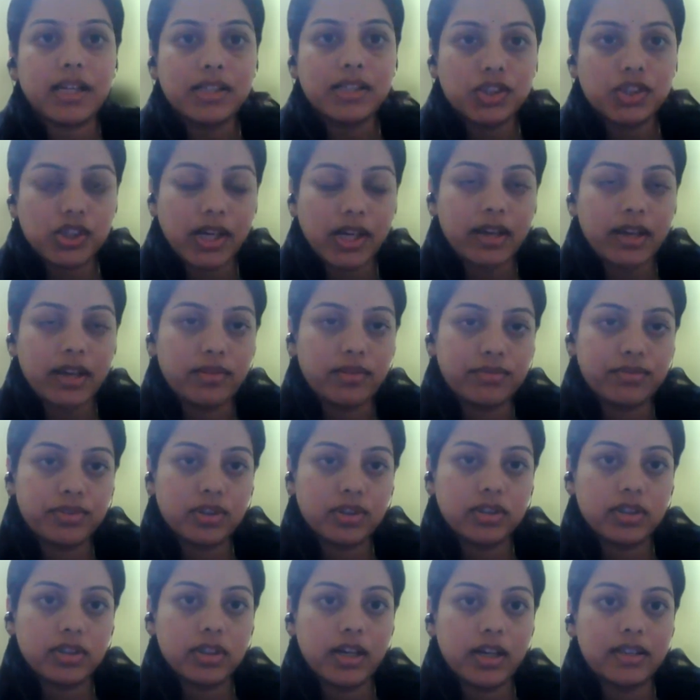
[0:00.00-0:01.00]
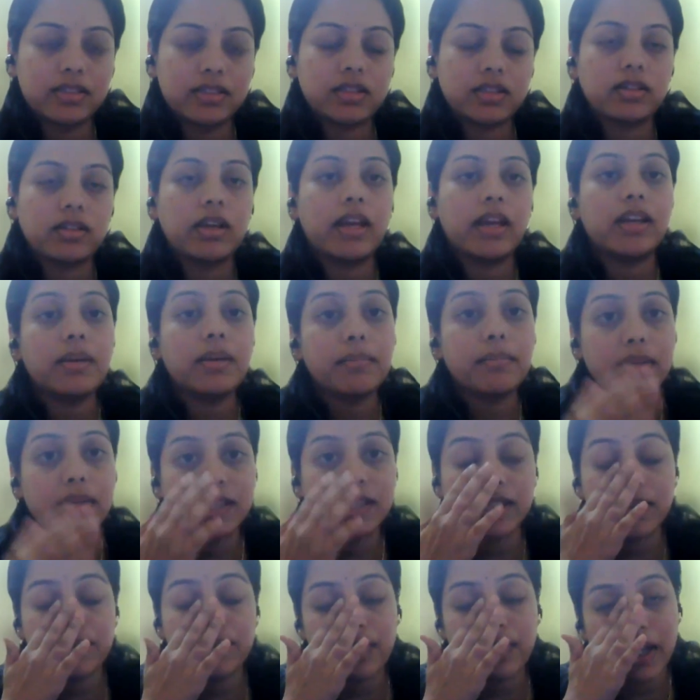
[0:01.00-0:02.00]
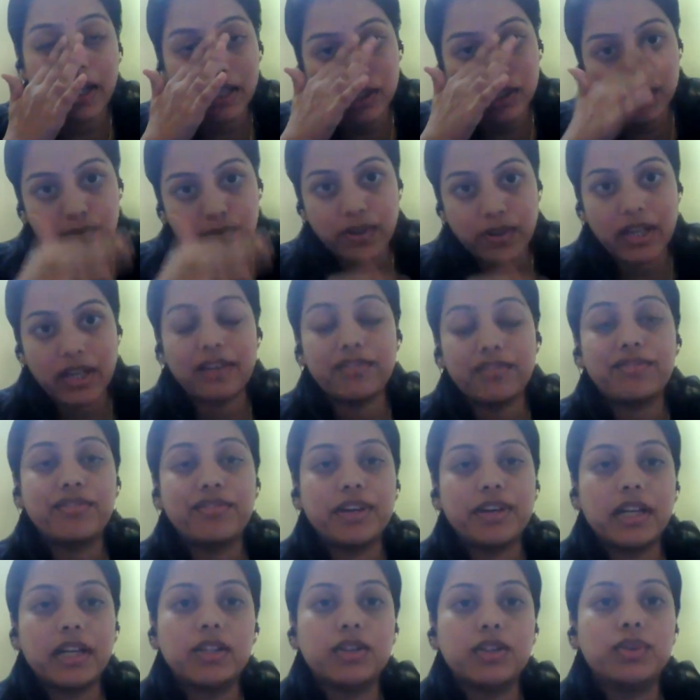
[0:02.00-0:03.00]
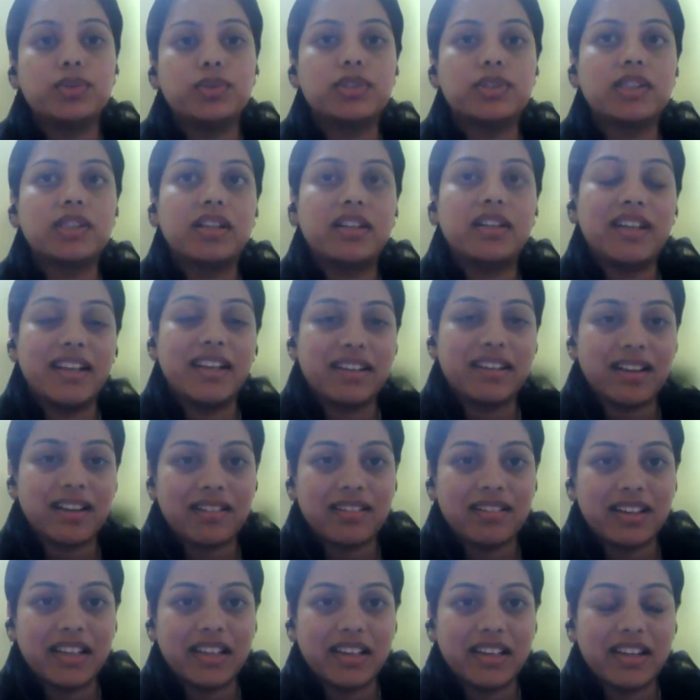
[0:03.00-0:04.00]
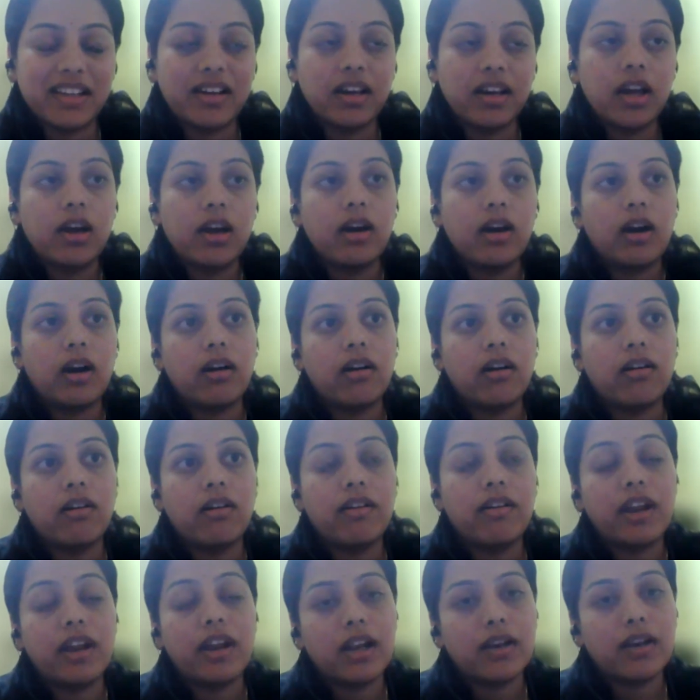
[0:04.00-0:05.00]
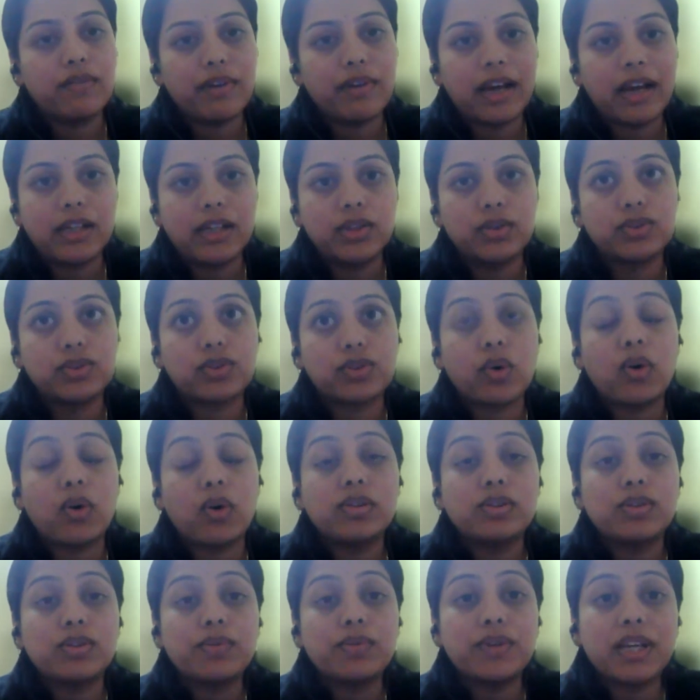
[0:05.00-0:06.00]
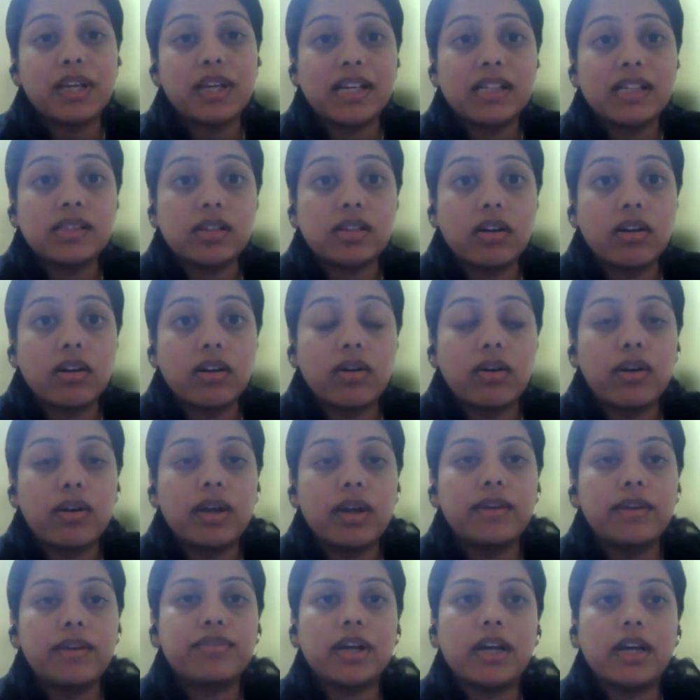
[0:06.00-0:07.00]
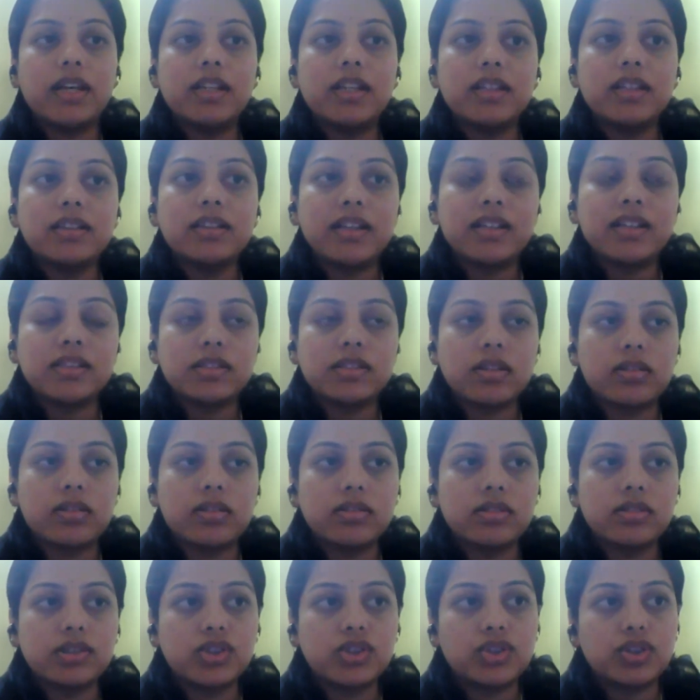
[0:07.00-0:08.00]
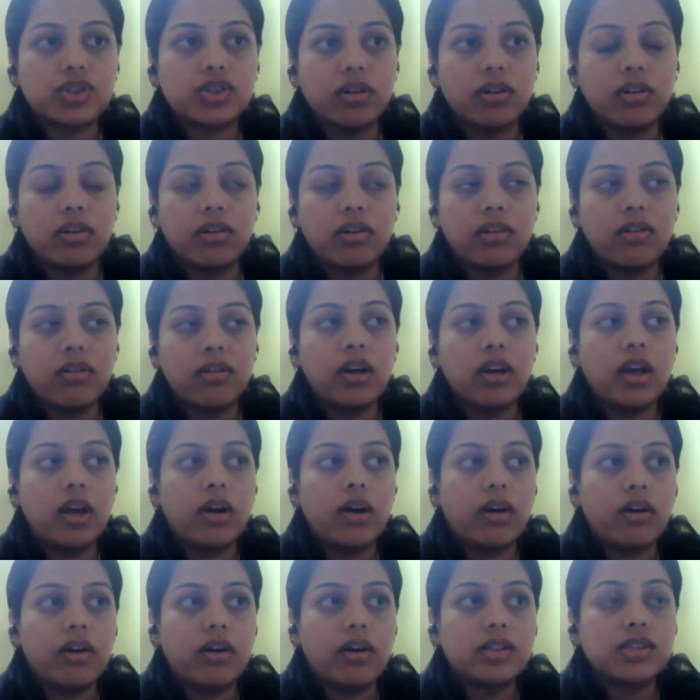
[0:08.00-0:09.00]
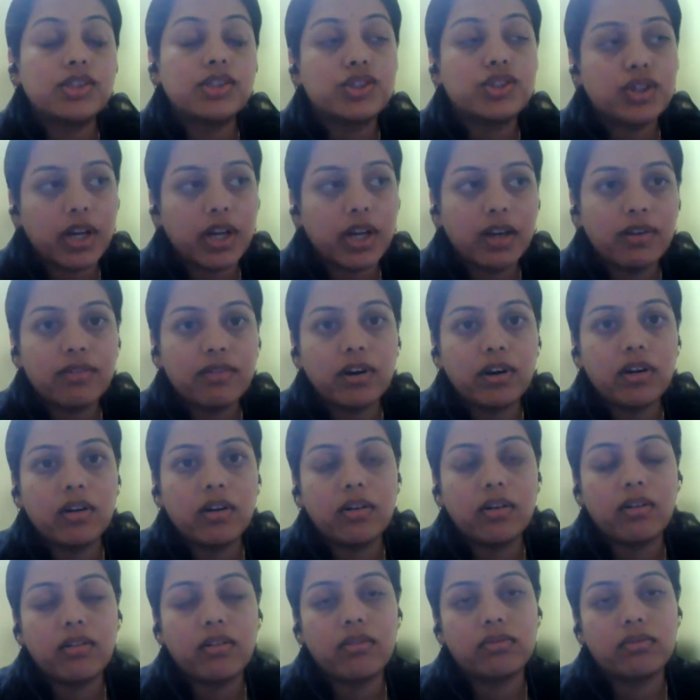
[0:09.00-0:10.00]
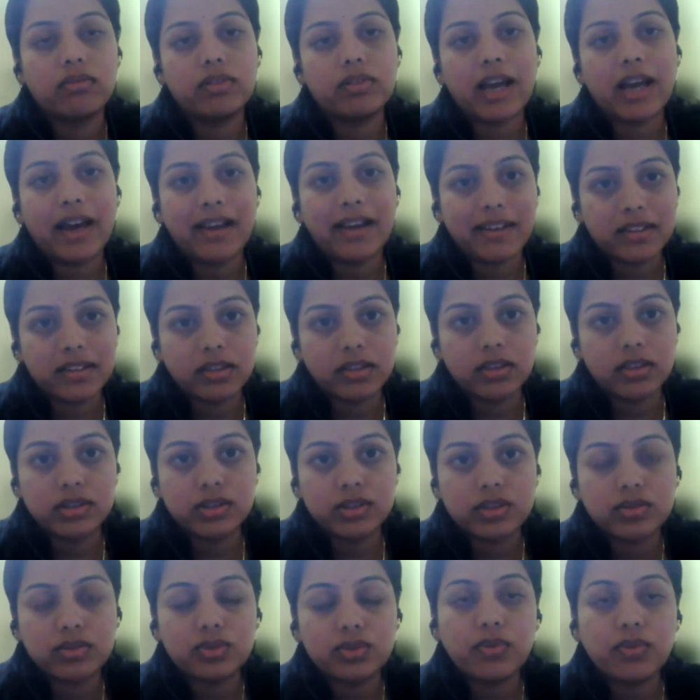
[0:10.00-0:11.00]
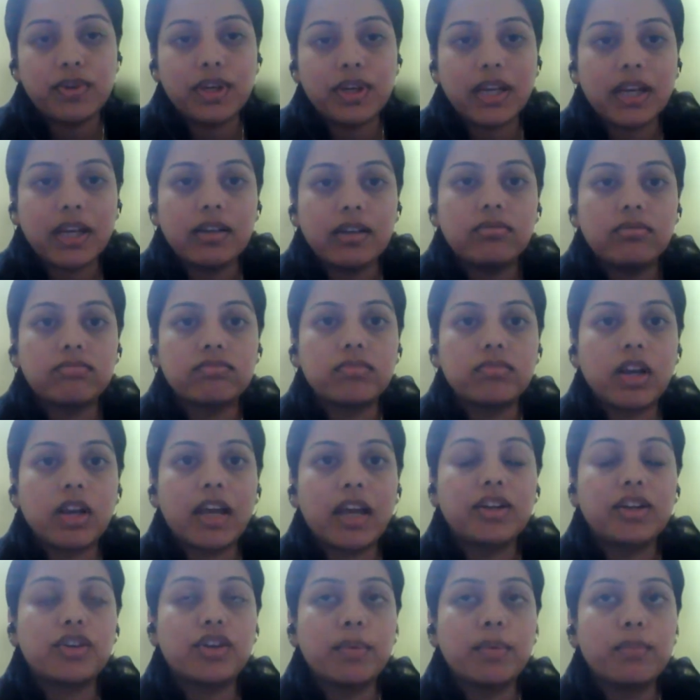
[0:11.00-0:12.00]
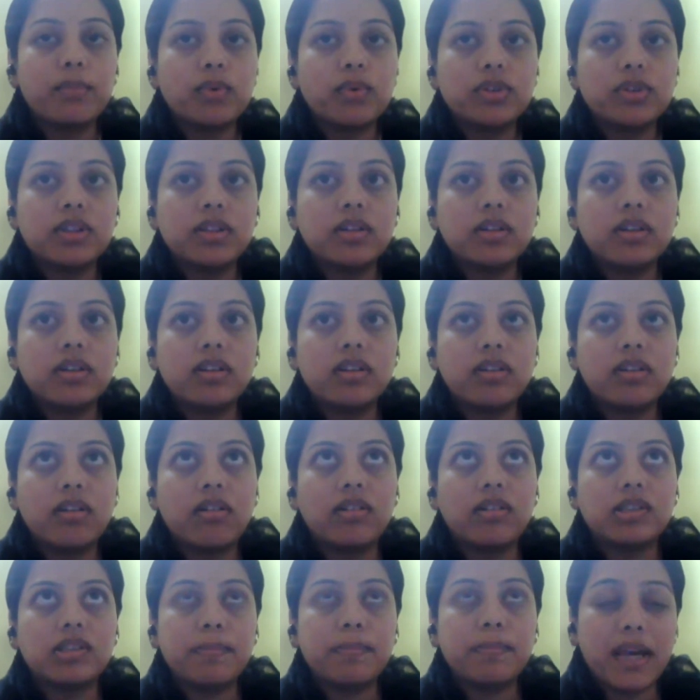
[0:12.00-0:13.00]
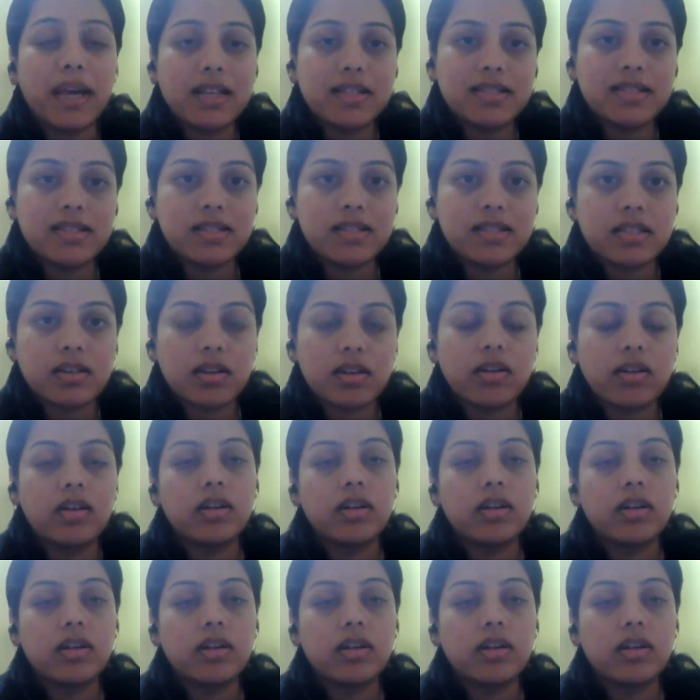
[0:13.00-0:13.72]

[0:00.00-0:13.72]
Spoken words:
check for that any missing values we can fill using the data cleaning null values. Also we can if any there is a string characters, so we can like remove the spaces